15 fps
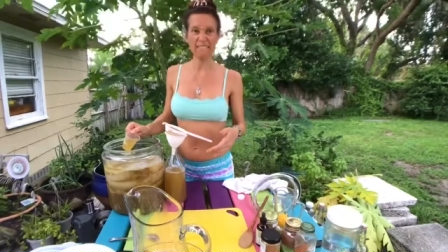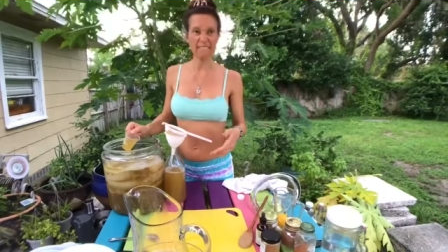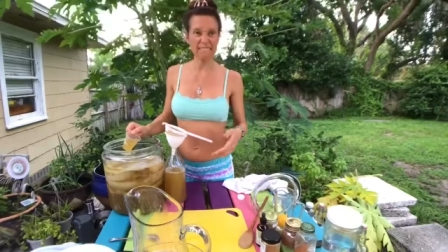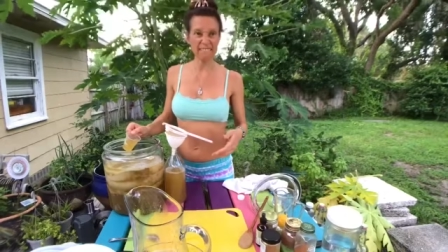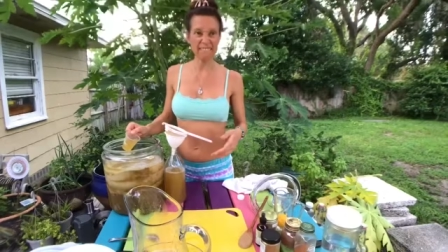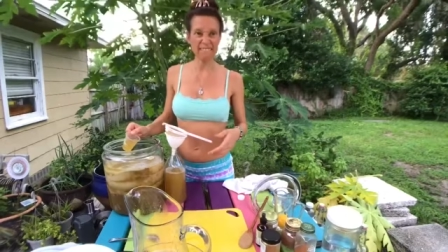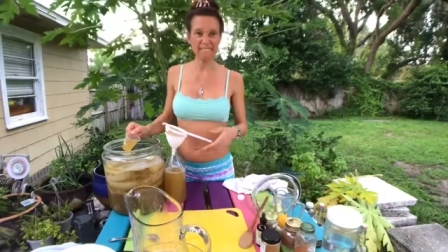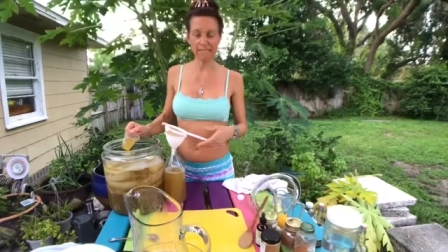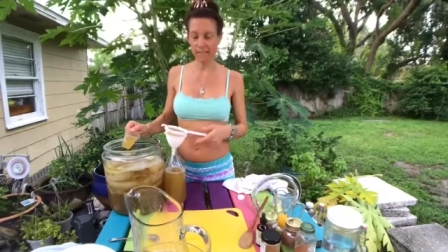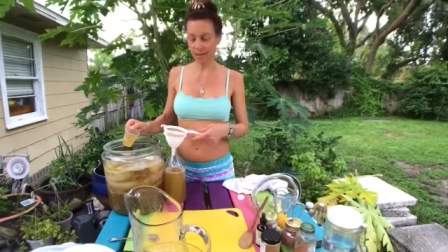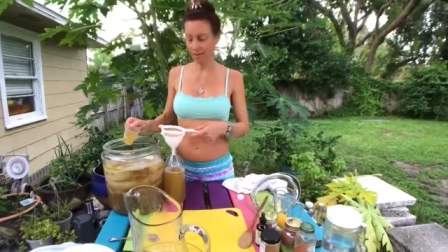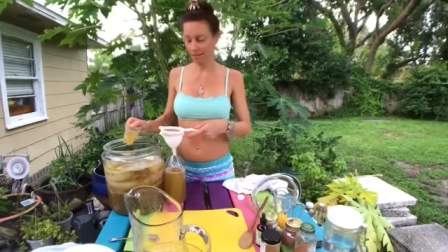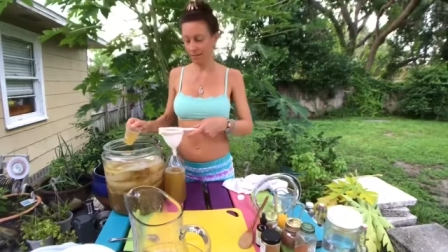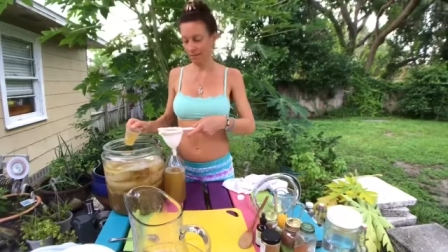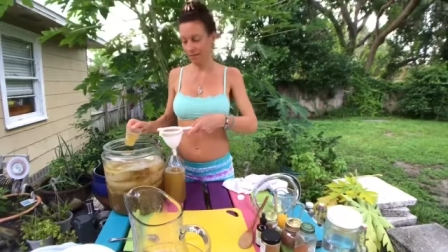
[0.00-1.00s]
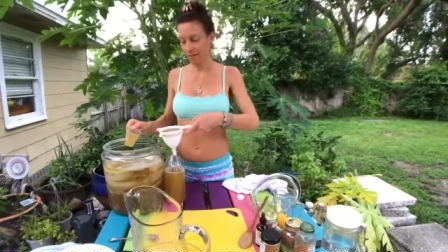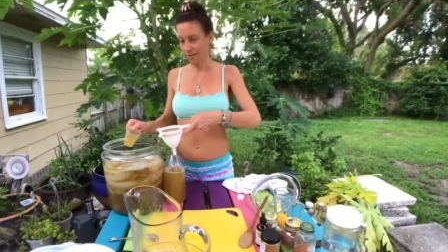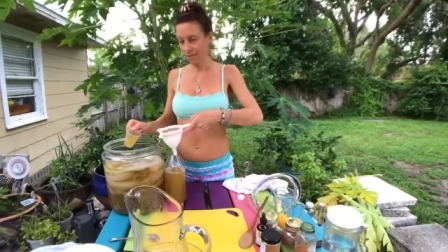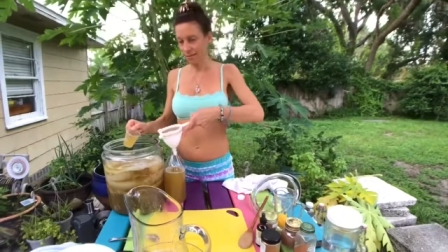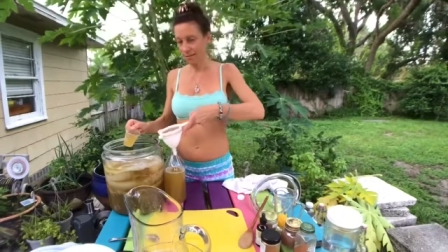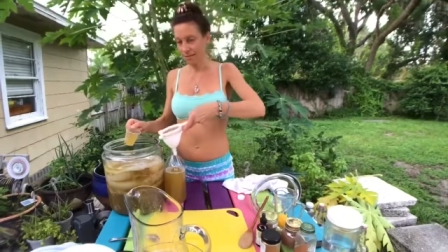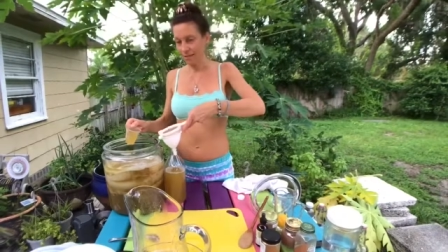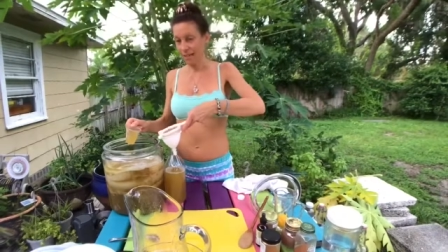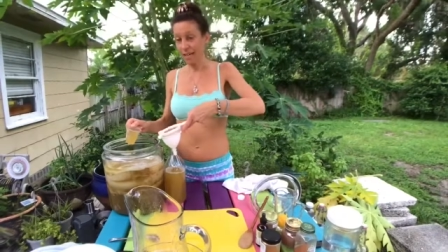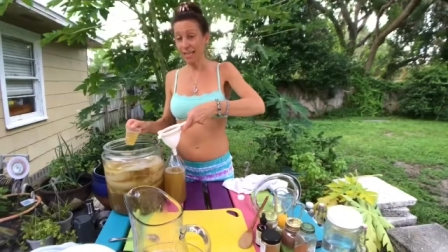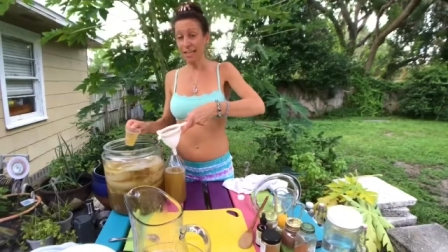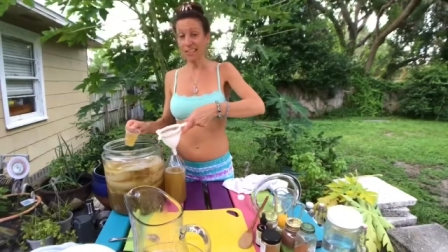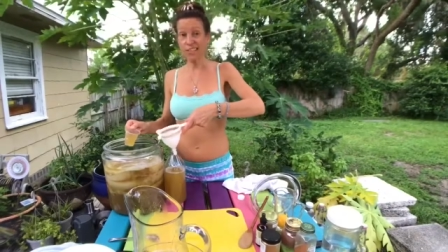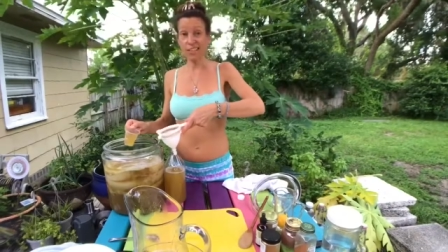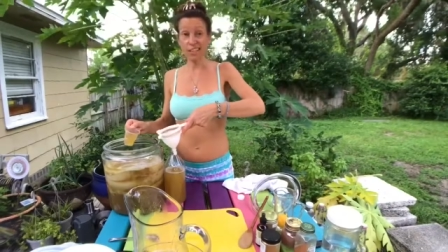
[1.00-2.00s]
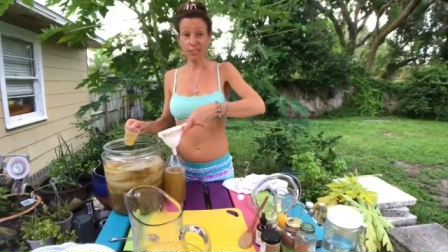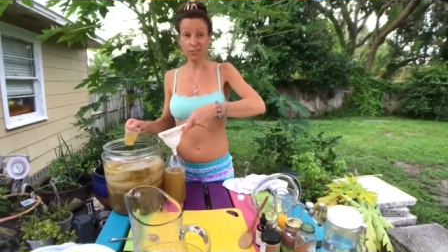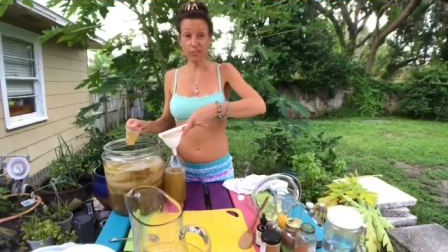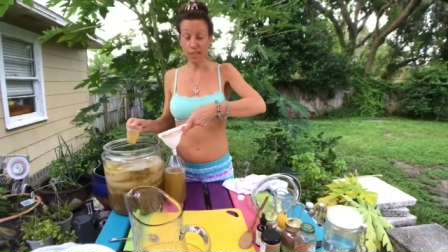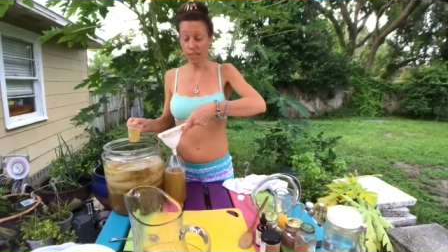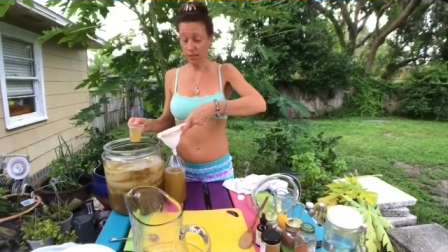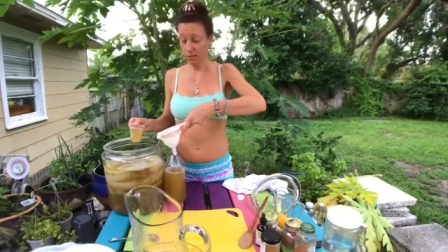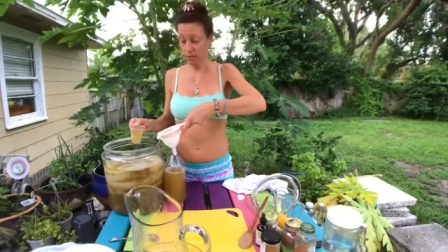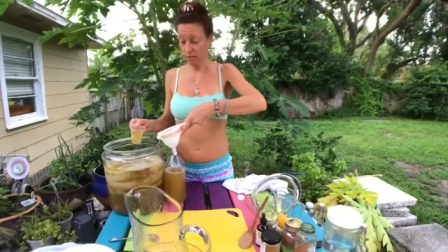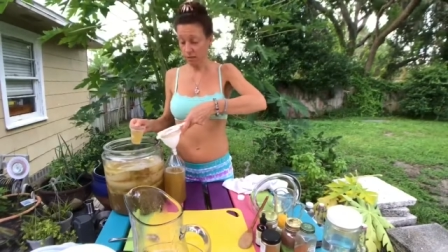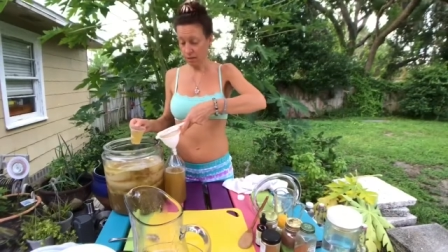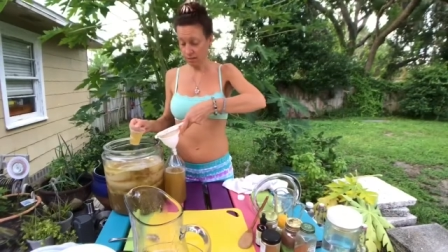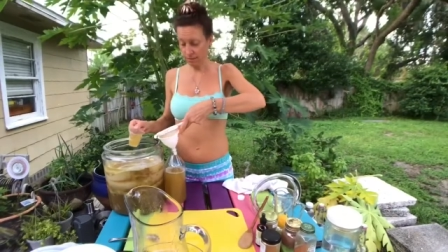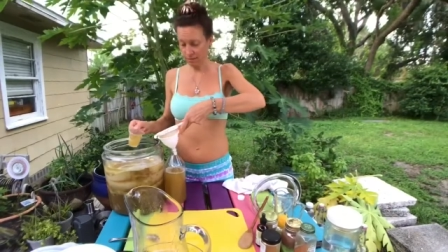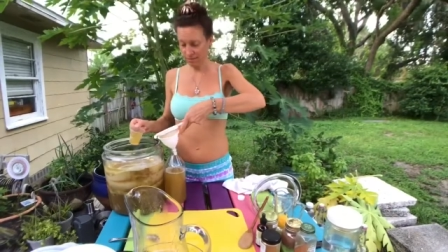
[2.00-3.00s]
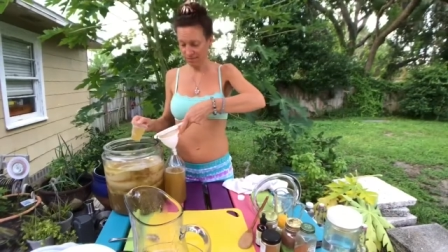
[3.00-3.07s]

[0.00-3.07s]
Urgh. I got a second fly that showed up.